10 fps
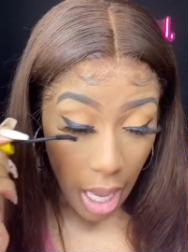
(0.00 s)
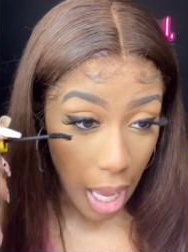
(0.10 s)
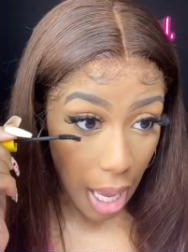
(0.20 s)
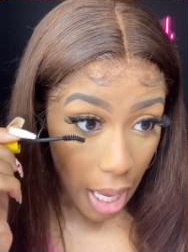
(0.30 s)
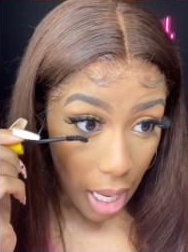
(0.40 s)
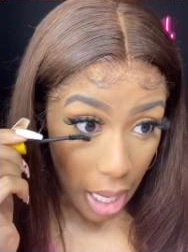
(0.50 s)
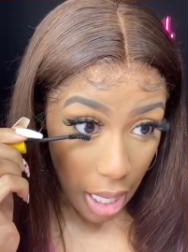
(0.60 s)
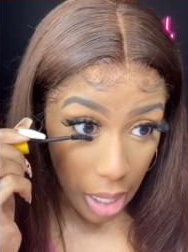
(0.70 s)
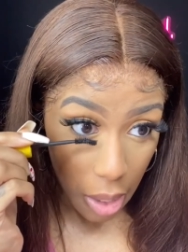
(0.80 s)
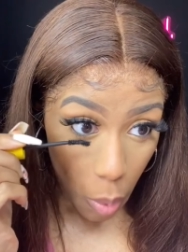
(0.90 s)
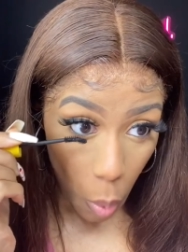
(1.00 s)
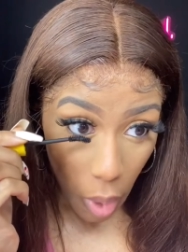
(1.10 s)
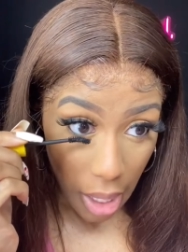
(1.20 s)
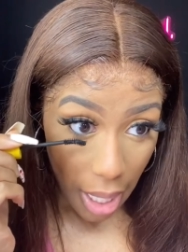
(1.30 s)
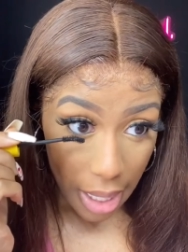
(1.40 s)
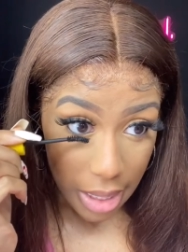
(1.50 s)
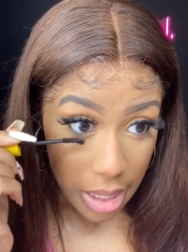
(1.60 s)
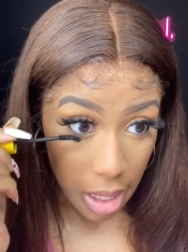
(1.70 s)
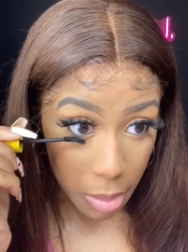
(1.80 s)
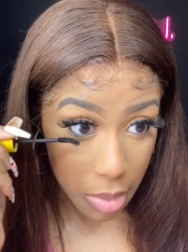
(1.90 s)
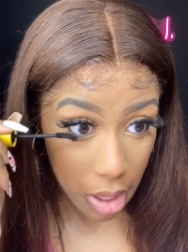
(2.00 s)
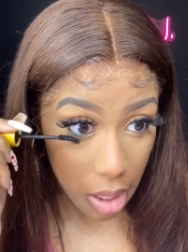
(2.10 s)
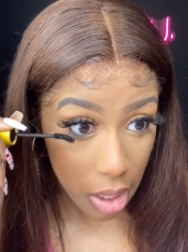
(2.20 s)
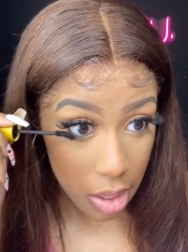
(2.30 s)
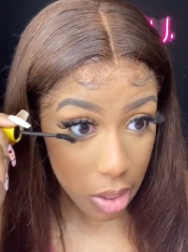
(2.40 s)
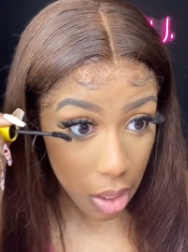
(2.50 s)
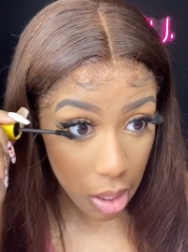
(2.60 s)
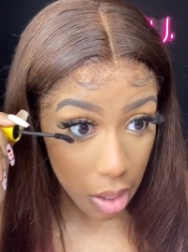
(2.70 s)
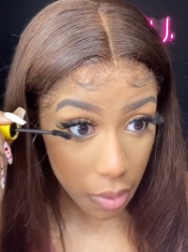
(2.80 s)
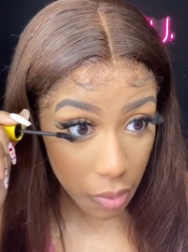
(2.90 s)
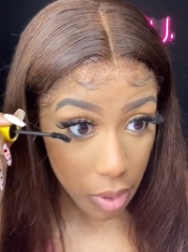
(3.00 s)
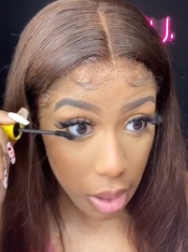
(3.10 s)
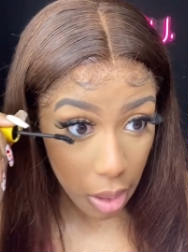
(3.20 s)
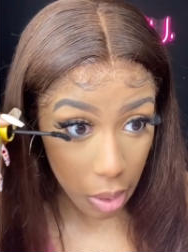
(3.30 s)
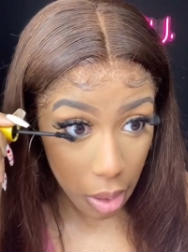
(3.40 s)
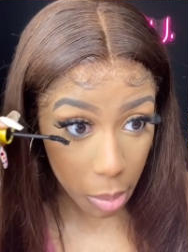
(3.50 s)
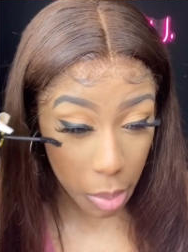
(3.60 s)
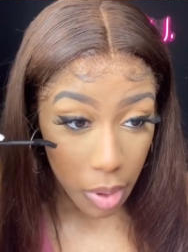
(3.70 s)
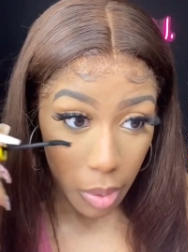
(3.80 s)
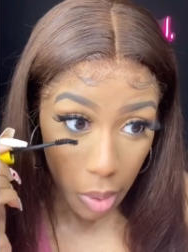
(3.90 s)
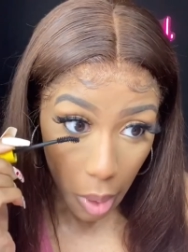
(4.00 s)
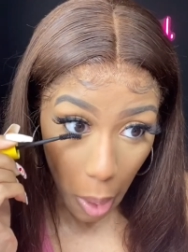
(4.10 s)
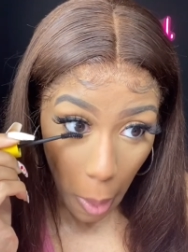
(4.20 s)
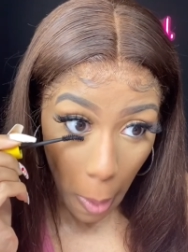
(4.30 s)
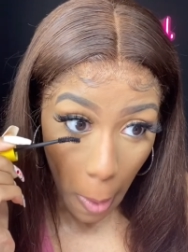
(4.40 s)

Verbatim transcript: And when I attempted to get a fully loaded computer